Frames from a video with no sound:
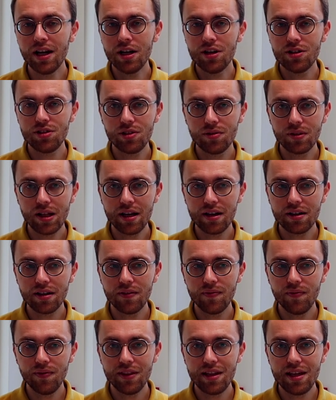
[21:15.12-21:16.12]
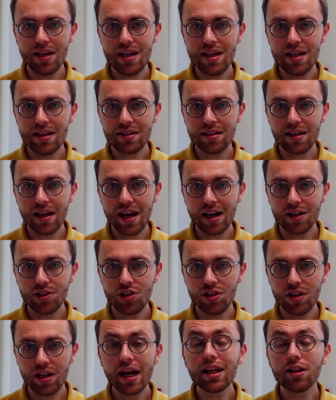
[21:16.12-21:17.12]
So like it
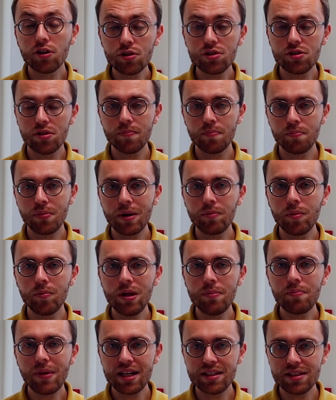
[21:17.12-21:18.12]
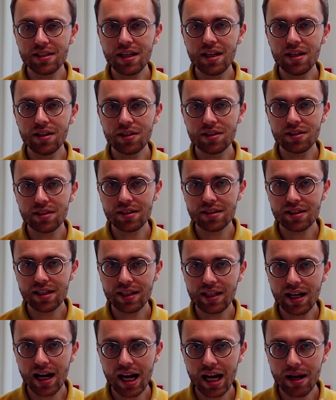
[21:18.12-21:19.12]
actually, and also probably my skills
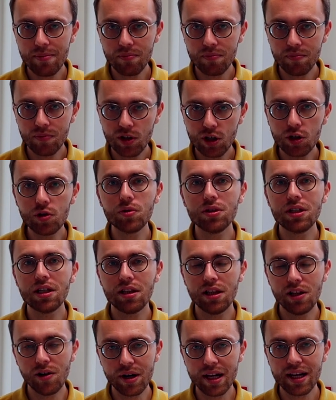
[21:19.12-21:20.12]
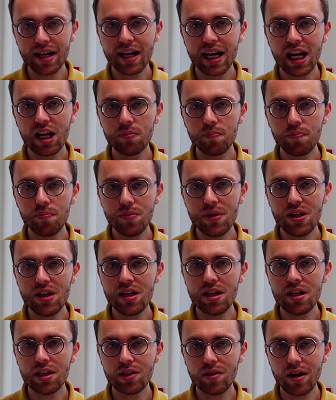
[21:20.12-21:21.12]
that I'm good at learning helped
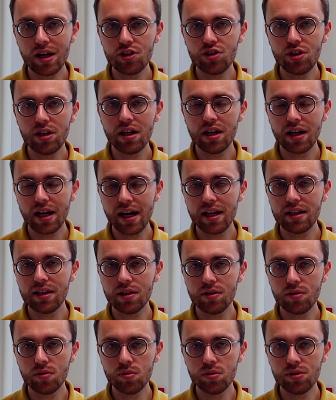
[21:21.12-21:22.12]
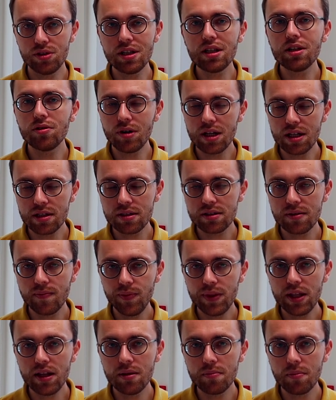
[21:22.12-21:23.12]
me to actually had a good degrees
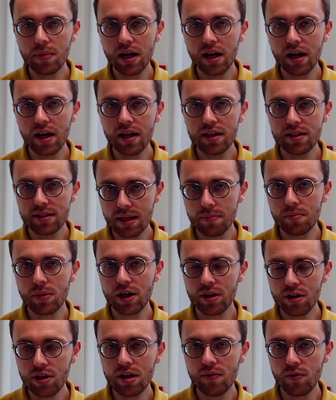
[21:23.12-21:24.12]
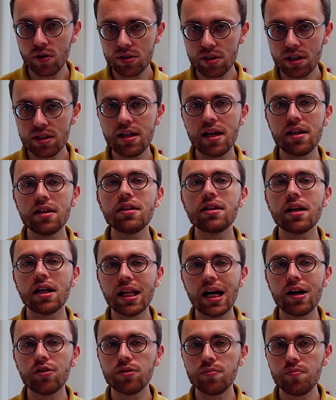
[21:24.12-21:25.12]
in my Samara University, and it
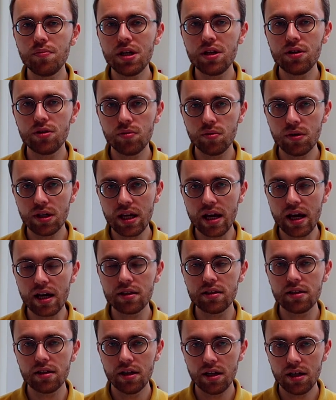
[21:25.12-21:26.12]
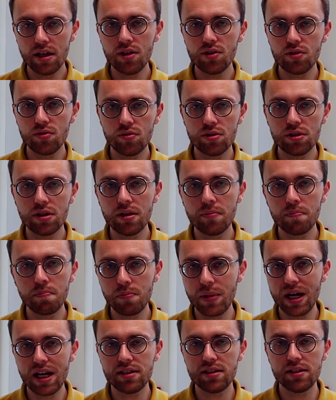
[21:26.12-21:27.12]
allowed me to get into the
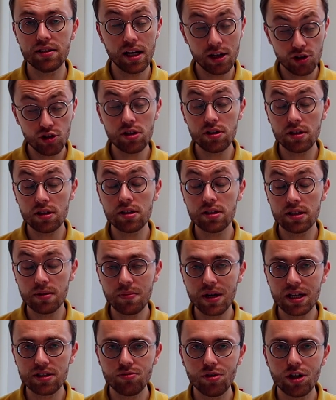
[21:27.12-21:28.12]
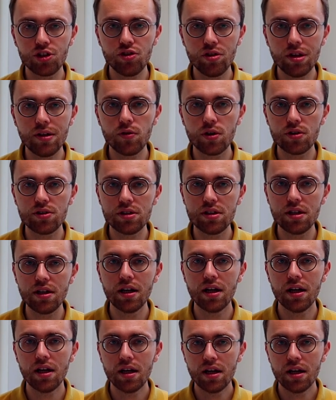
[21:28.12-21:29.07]
best, actually this is the best Russian university,